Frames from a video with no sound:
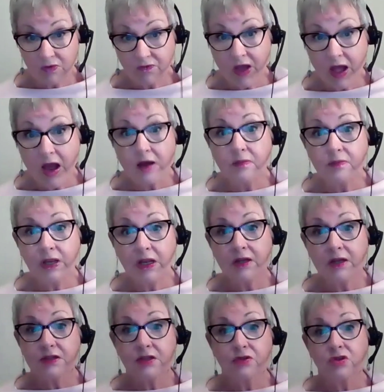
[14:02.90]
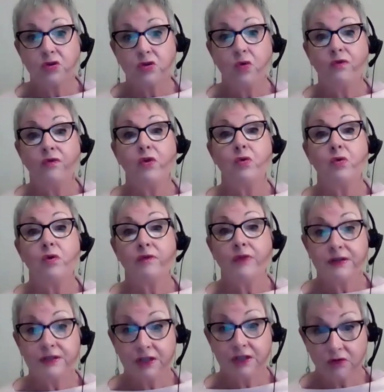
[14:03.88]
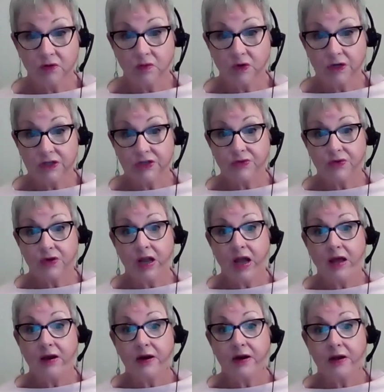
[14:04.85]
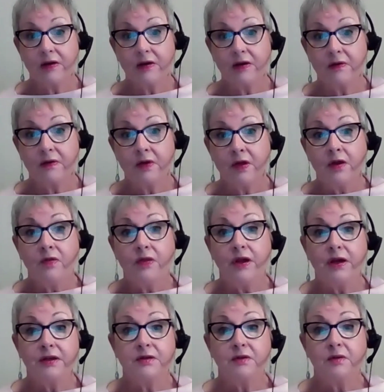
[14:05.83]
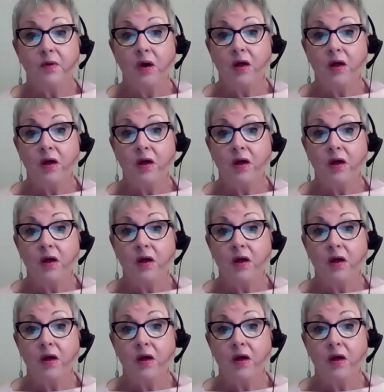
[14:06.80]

of that because there's so few of us here in Western Canada that